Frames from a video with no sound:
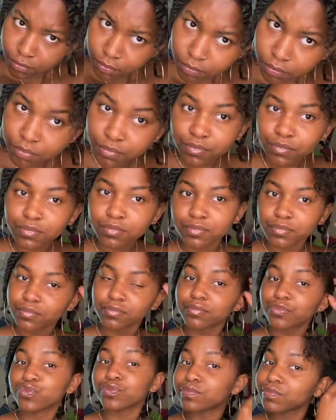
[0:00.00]
Hair still
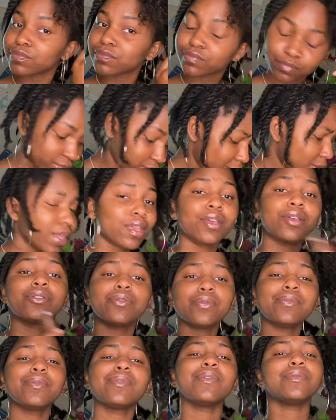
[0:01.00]
probably a little wet, but that's
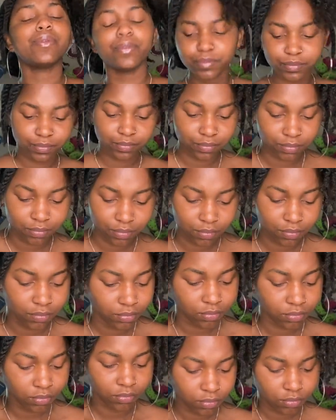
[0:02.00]
okay.
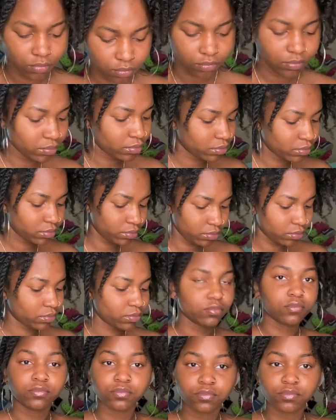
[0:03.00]
That's okay. The
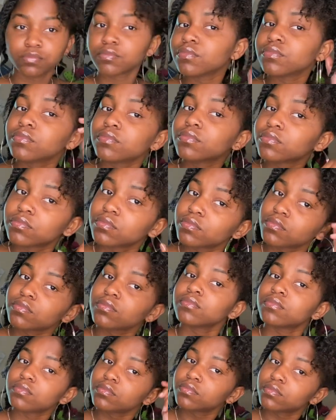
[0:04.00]
sun going to the
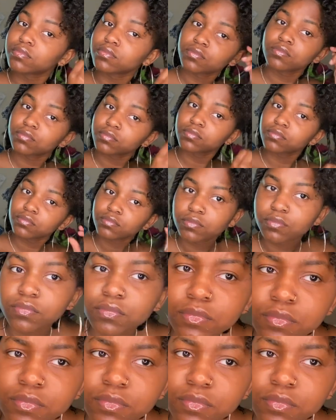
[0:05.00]
sun gonna get that right.